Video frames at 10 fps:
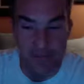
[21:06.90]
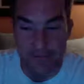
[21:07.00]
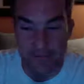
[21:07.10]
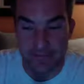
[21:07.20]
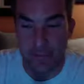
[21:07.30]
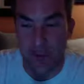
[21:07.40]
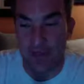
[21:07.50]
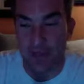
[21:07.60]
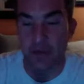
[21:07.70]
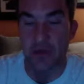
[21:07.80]
Mark,
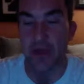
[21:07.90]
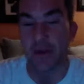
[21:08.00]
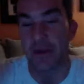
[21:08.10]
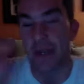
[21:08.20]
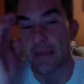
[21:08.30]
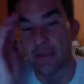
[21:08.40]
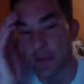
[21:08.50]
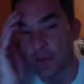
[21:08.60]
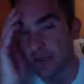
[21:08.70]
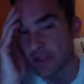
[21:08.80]
did you like all the games going
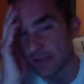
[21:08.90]
at one time?